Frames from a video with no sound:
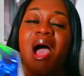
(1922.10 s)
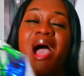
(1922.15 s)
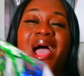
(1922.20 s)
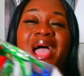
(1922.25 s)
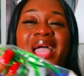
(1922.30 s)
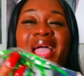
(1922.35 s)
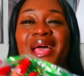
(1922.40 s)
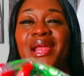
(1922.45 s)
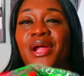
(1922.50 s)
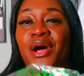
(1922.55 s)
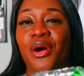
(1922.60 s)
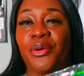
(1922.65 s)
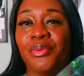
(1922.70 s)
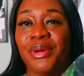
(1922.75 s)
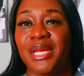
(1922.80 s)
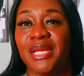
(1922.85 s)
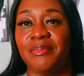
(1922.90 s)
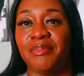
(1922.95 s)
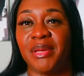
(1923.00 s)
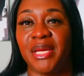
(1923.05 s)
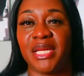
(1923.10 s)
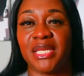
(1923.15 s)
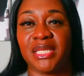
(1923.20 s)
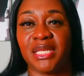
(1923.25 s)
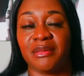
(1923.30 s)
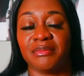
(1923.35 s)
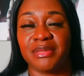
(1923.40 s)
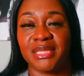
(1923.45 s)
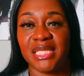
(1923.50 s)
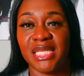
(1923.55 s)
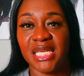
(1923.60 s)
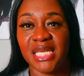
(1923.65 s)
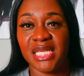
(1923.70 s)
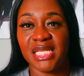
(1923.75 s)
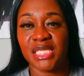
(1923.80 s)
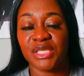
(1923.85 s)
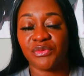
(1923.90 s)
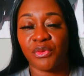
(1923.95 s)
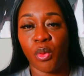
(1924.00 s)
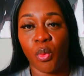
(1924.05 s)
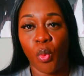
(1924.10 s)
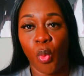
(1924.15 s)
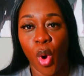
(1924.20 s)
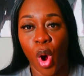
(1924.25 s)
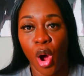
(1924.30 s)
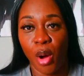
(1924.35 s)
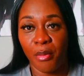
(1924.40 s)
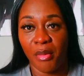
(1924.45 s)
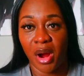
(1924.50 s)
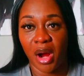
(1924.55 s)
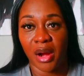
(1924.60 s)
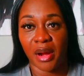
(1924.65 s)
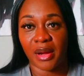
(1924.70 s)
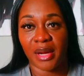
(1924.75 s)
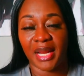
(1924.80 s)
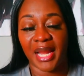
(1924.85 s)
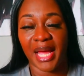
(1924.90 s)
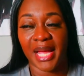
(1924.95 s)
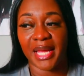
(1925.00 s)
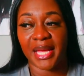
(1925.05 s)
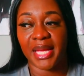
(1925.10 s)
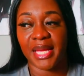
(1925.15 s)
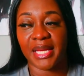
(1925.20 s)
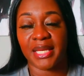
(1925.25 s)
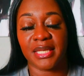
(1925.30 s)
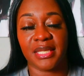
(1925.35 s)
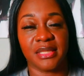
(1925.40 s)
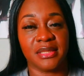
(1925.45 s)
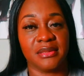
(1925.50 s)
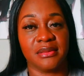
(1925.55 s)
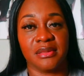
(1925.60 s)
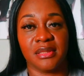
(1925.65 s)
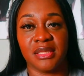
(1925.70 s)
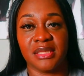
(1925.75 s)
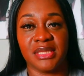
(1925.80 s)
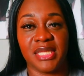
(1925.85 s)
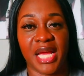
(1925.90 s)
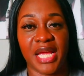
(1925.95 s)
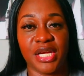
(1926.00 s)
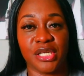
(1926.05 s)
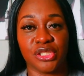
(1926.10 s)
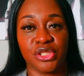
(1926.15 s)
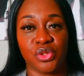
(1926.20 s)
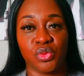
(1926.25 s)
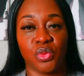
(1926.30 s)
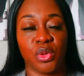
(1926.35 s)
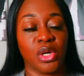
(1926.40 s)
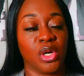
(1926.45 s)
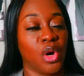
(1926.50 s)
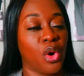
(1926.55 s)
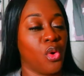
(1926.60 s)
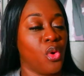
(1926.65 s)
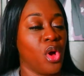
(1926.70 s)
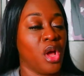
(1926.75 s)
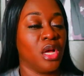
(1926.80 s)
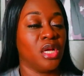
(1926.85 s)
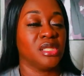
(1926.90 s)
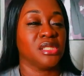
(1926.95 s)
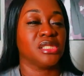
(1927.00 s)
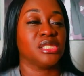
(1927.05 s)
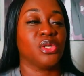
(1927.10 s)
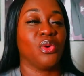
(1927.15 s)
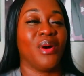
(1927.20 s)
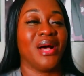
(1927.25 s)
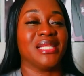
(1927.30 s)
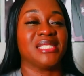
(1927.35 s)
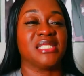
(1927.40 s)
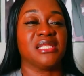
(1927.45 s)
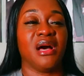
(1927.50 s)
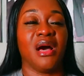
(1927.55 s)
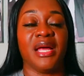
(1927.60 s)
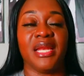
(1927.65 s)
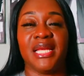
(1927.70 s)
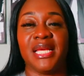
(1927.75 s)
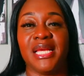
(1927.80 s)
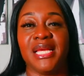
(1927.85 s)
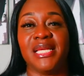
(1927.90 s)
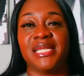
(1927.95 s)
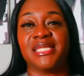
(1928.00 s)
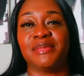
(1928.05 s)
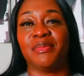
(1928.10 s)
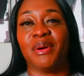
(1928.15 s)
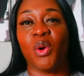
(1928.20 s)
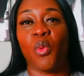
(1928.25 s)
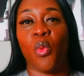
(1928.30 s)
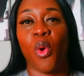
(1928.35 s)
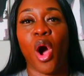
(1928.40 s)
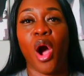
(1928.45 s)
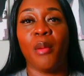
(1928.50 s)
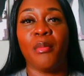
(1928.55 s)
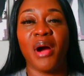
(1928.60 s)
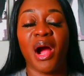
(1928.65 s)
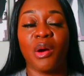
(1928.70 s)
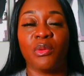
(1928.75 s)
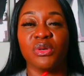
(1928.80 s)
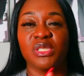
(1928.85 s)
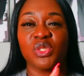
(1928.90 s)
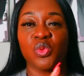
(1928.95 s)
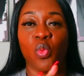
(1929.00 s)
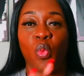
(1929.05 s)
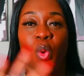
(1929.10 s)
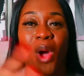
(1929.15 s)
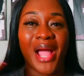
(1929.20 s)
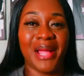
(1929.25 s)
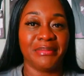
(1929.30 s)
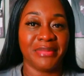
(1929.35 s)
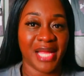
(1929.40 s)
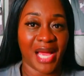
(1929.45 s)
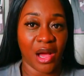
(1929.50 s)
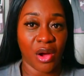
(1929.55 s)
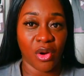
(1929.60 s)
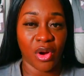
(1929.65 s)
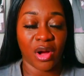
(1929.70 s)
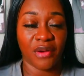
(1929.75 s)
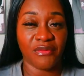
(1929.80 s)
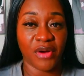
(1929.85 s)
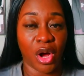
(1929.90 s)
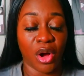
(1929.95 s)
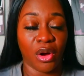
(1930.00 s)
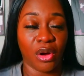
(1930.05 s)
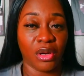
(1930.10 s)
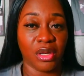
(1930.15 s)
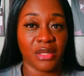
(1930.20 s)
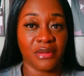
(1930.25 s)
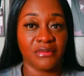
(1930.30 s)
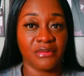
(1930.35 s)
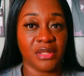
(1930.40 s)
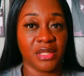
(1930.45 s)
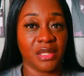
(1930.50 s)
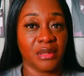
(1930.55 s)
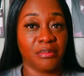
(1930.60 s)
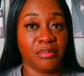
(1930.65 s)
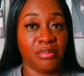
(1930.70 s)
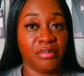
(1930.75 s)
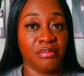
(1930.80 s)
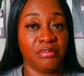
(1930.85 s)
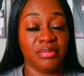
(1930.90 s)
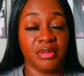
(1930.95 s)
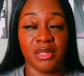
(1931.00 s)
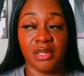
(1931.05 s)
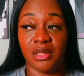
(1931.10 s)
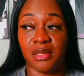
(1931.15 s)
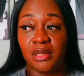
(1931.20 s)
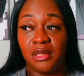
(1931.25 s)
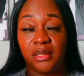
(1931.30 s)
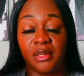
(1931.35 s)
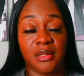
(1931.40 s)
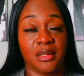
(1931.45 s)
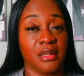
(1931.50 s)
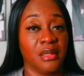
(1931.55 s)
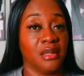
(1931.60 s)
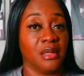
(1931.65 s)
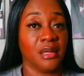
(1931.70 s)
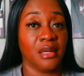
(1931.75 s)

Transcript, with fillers: I had already picked up these from Walmart like a, a, a day or two ago. So I saw these, but Walmart was wiped out of all of the, the